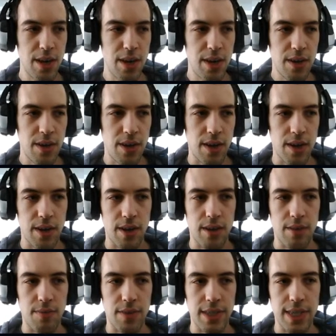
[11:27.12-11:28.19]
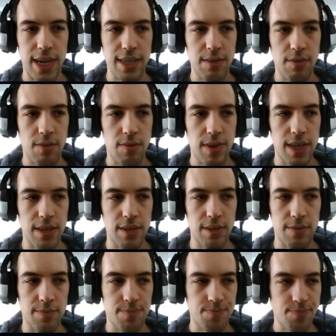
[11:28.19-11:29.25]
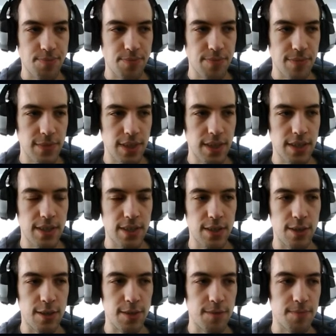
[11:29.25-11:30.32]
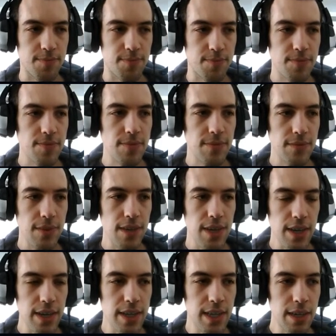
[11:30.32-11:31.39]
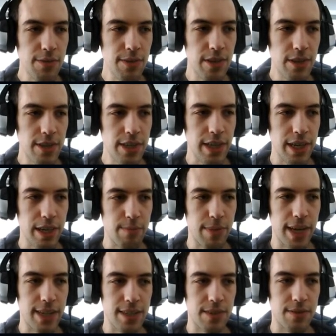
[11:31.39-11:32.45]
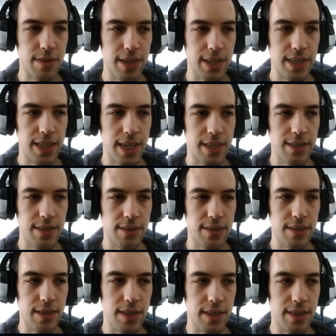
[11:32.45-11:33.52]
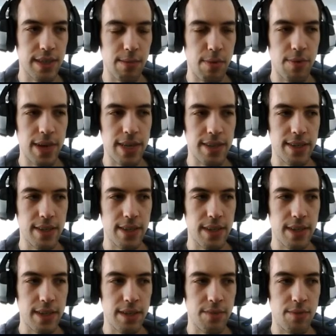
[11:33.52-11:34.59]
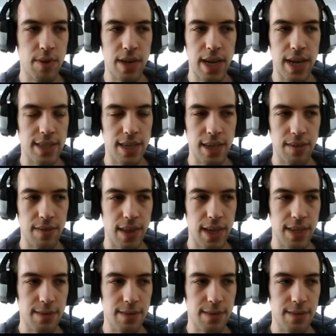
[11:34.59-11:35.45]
the size of the window. So it even logically makes sense to separate it in 3 lines like that.